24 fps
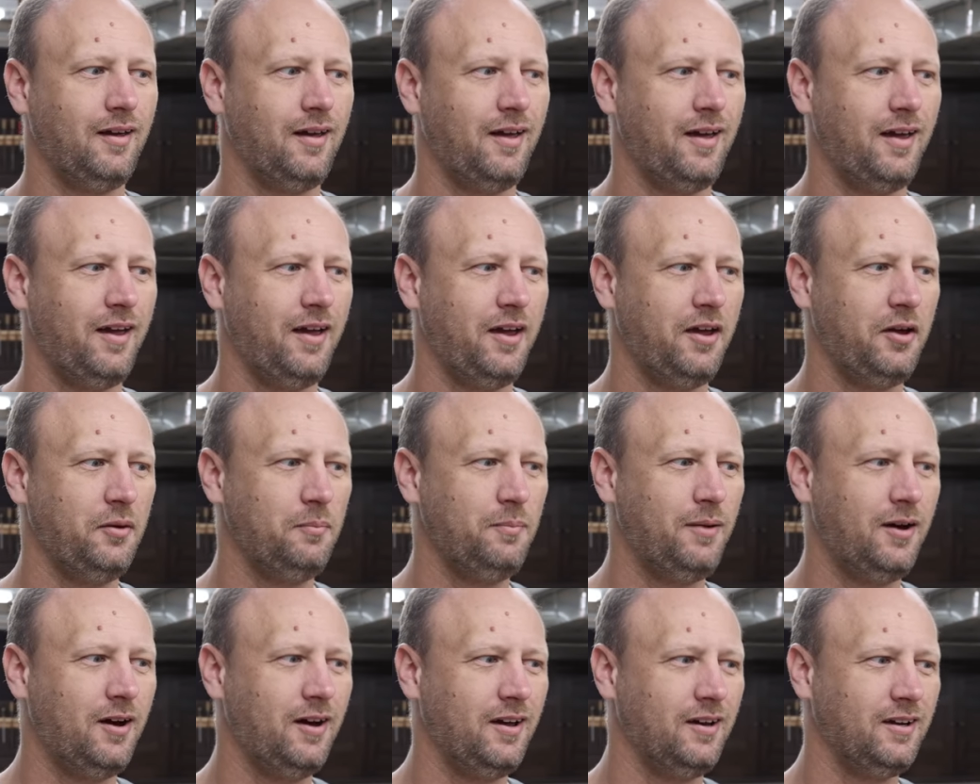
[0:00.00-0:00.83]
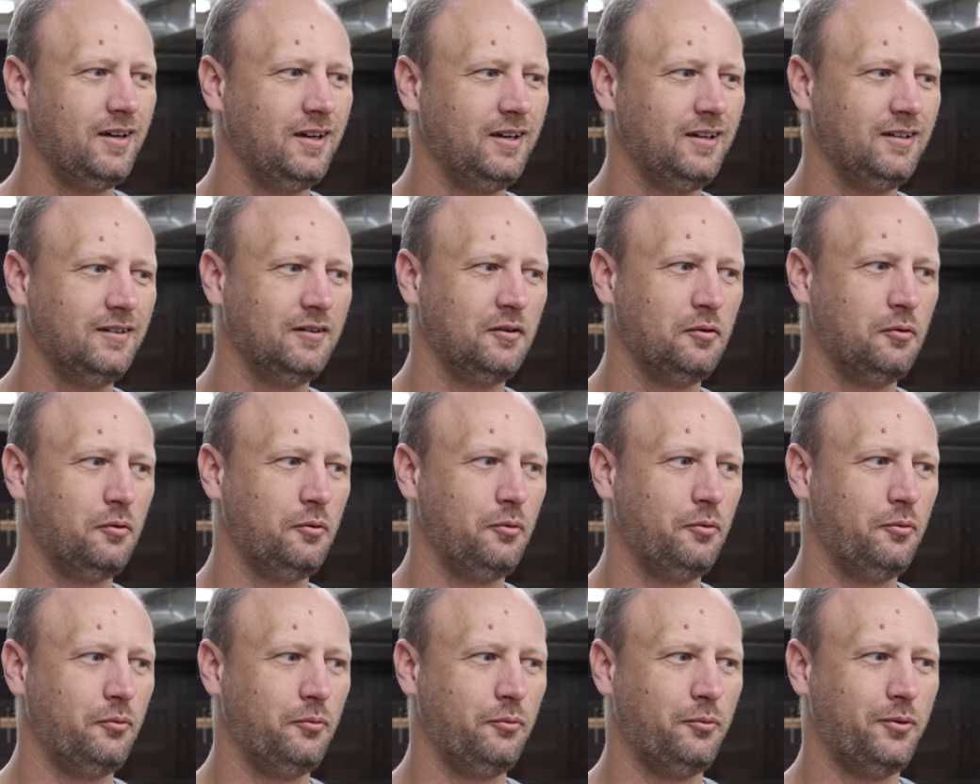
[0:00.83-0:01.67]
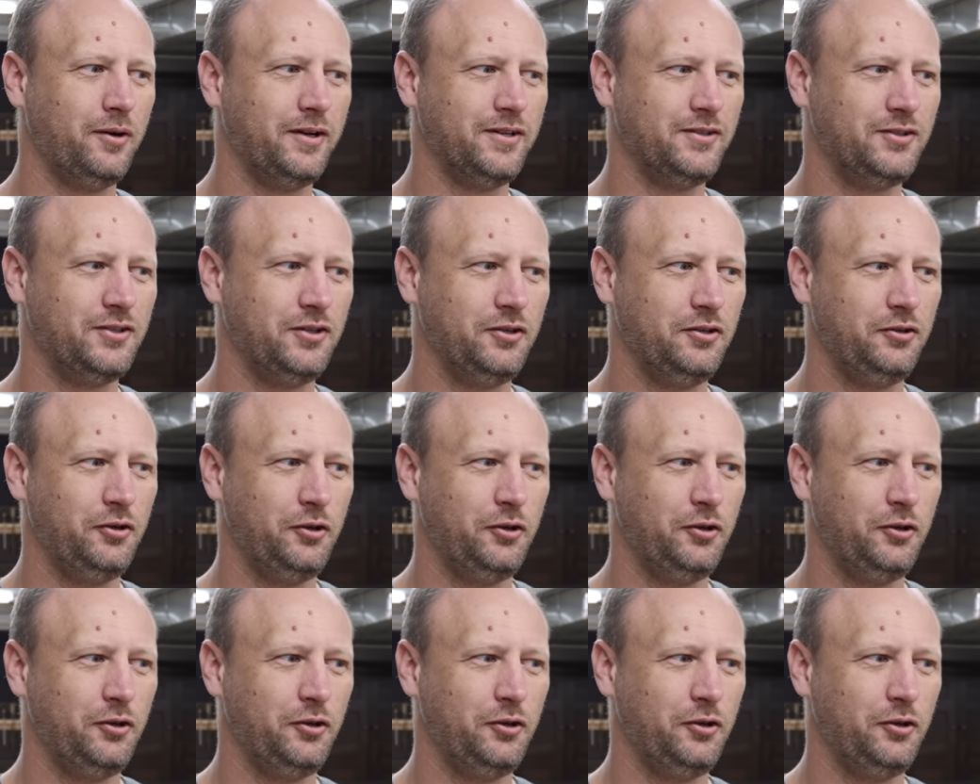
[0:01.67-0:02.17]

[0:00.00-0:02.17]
Hey buddy, what you